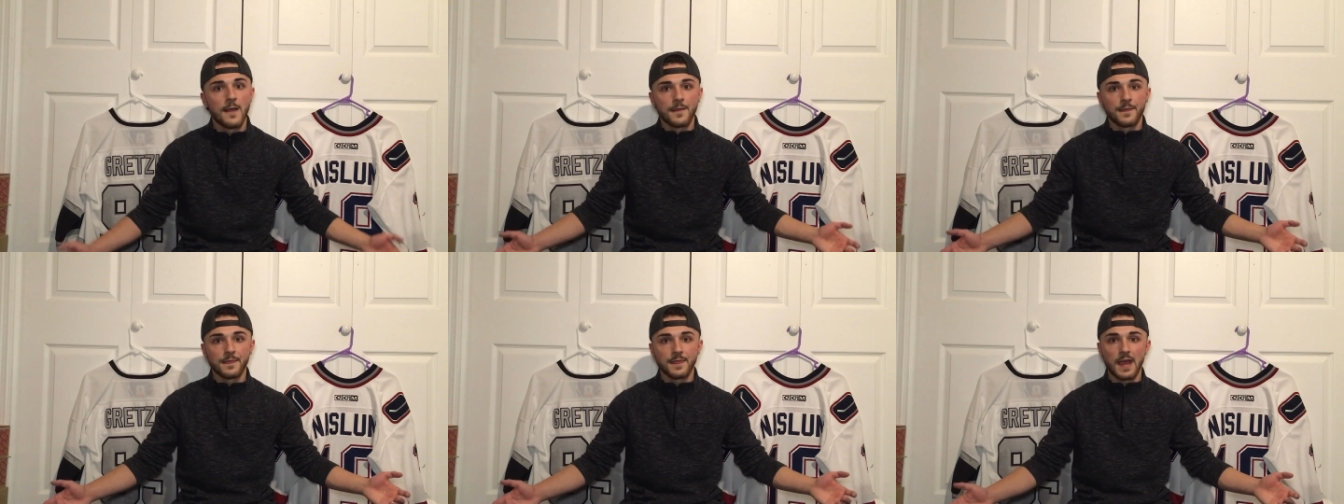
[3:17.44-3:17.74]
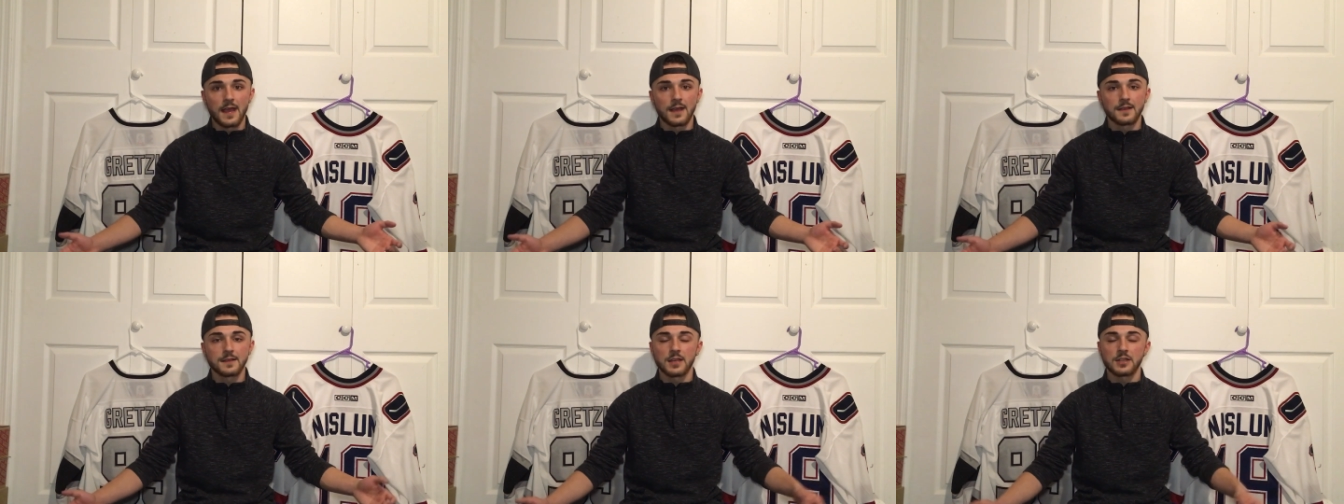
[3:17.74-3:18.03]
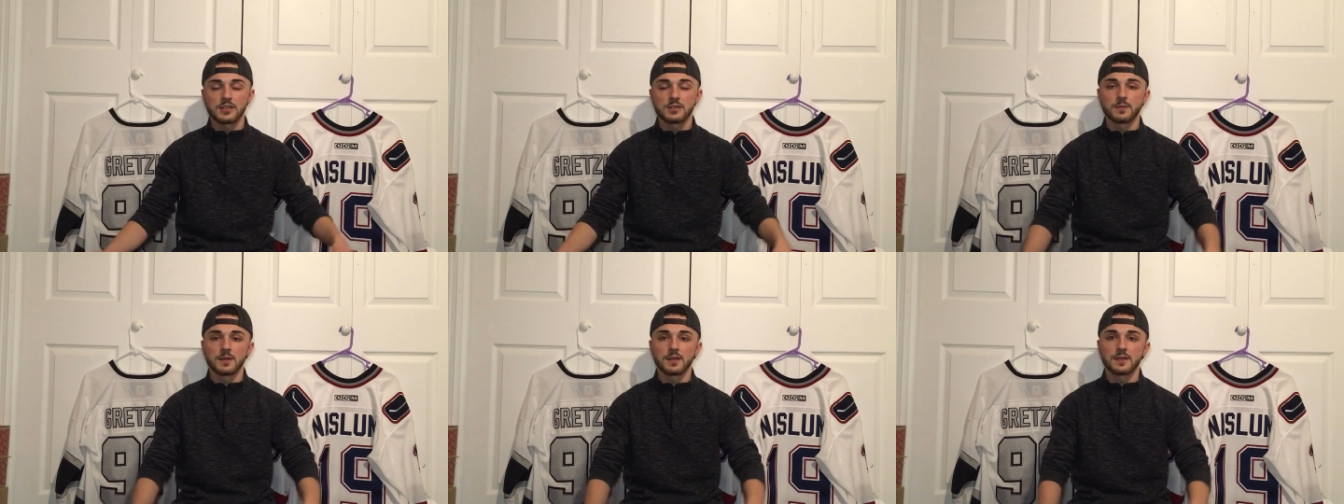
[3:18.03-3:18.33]
that is
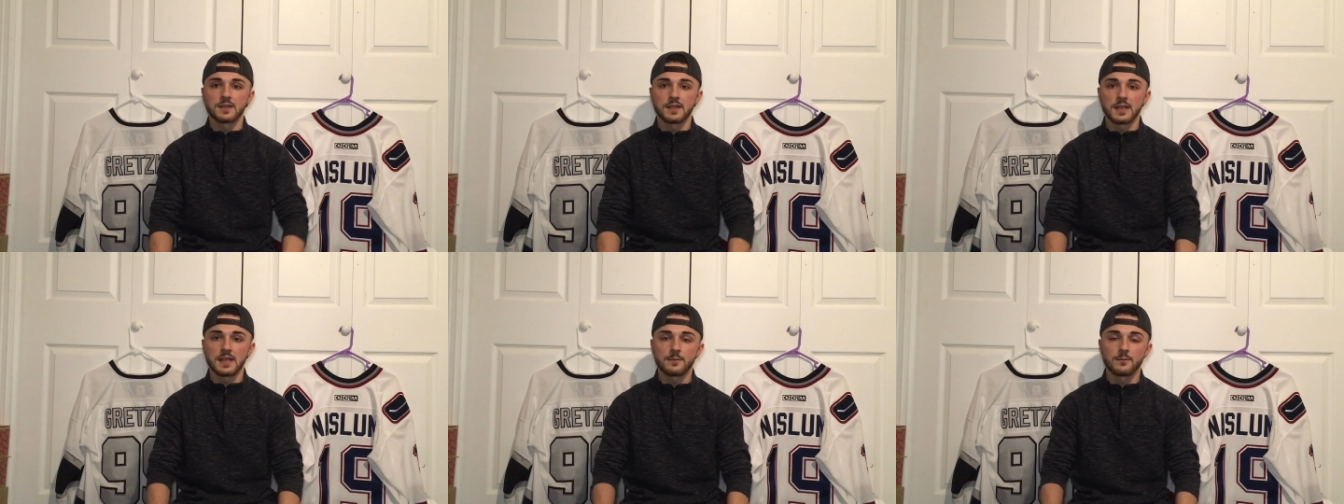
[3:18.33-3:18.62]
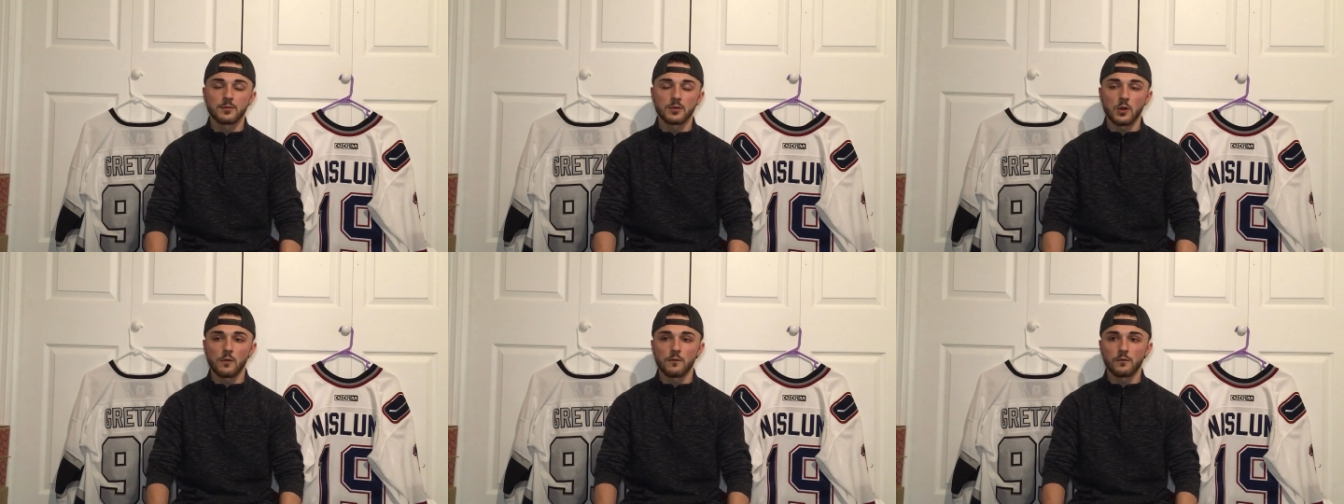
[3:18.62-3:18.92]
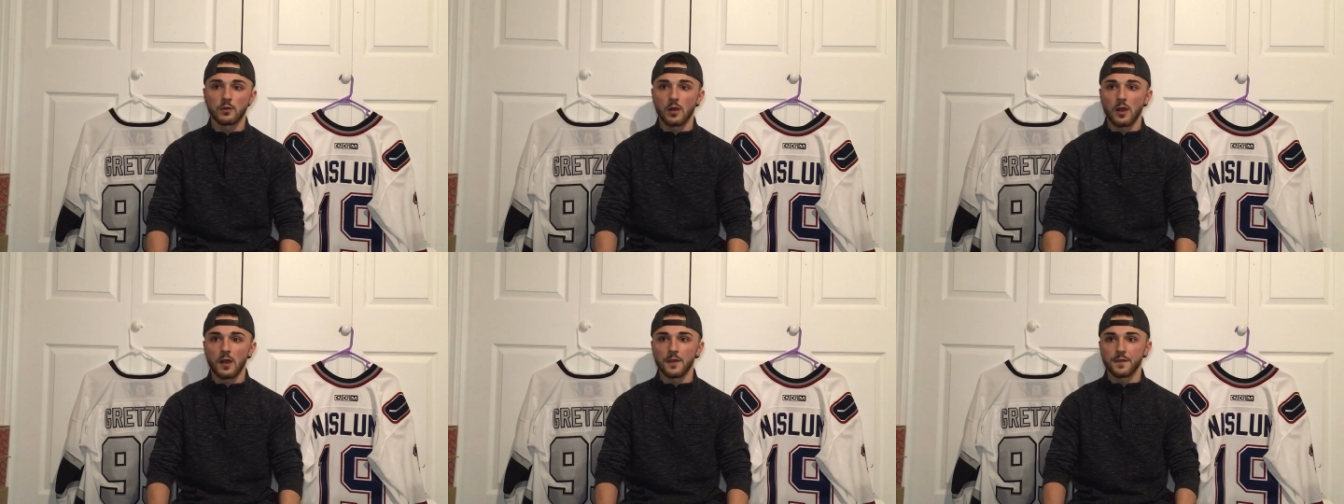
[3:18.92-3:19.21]
yet to be seen. But
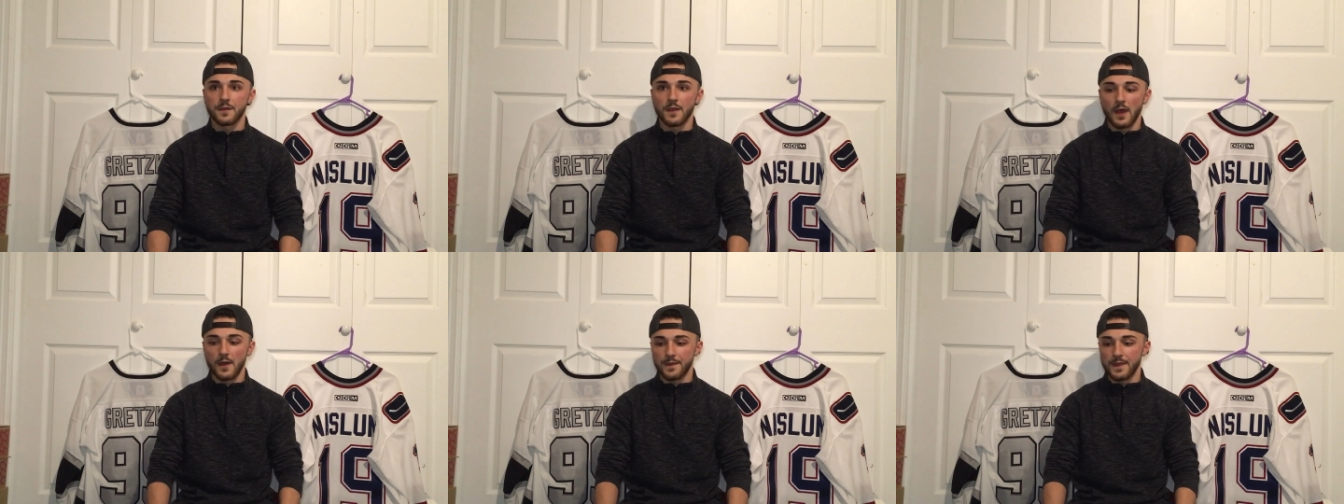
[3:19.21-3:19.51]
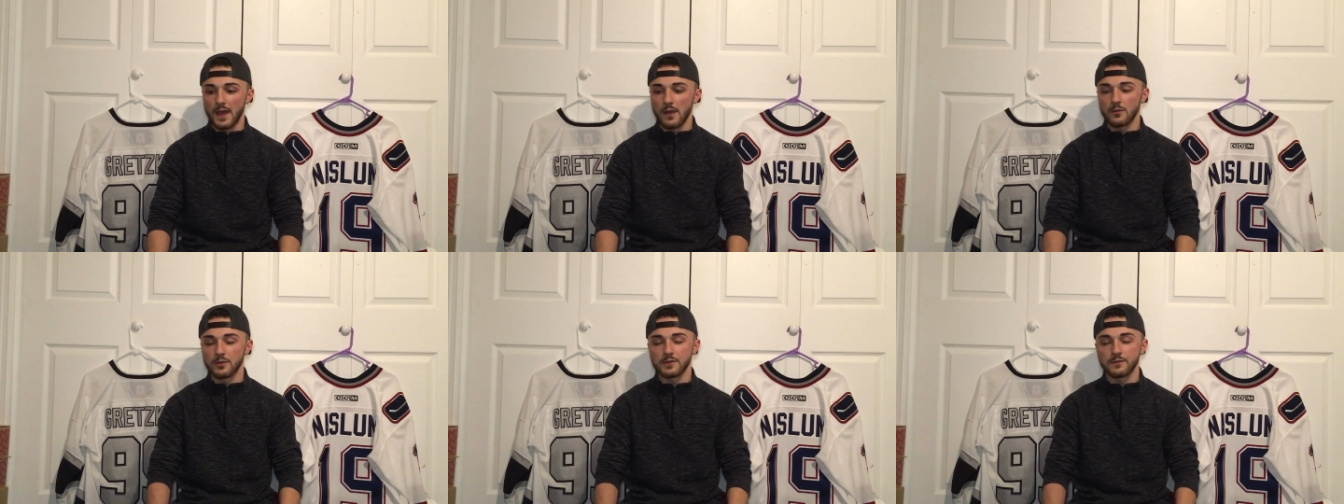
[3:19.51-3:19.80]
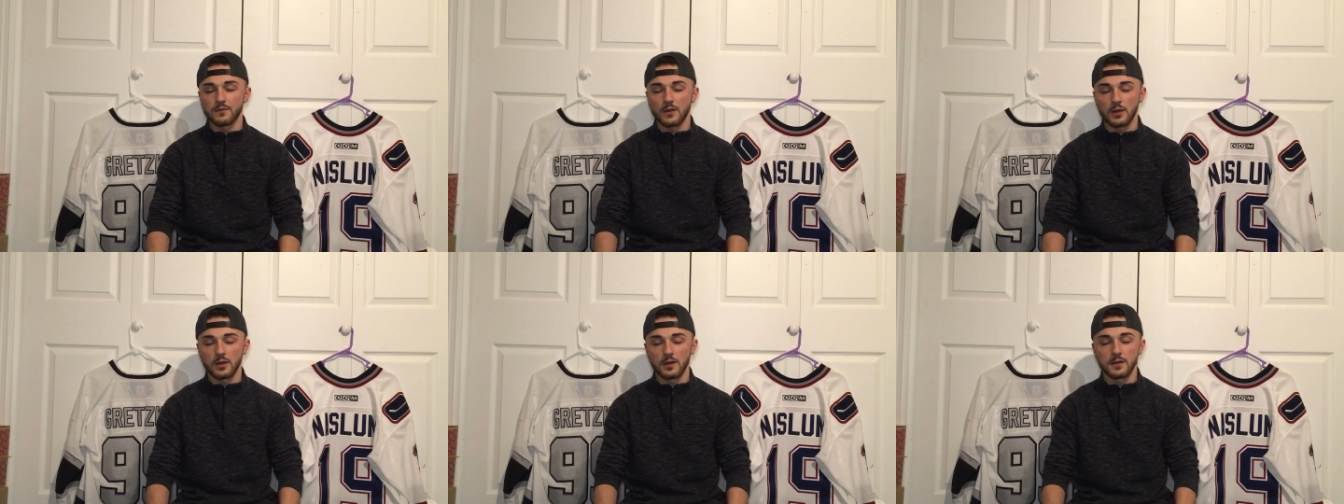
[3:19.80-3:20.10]
overall, I thought that was a
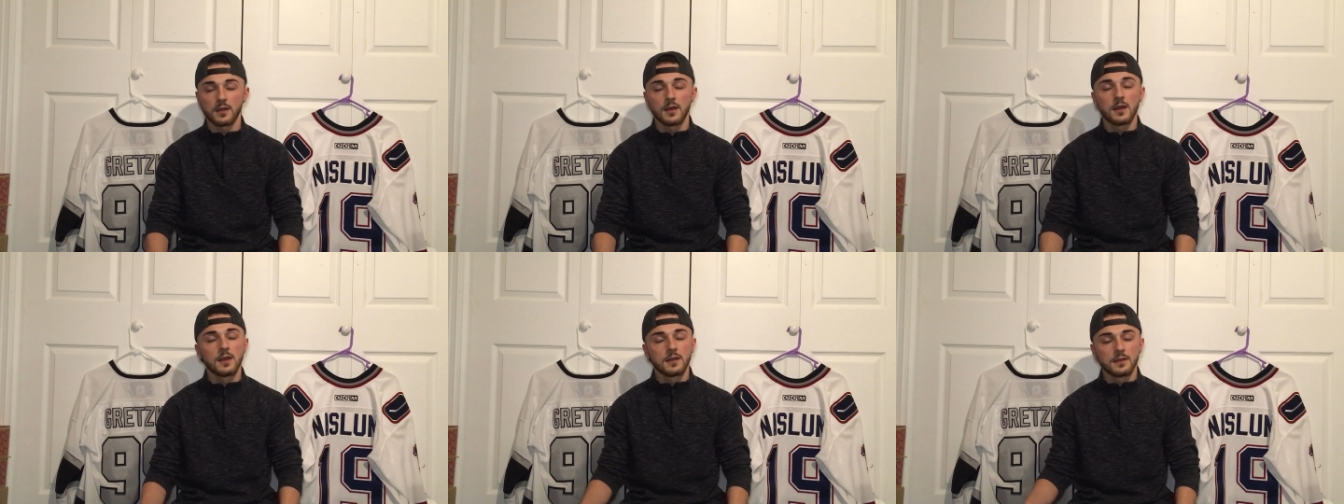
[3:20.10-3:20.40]
very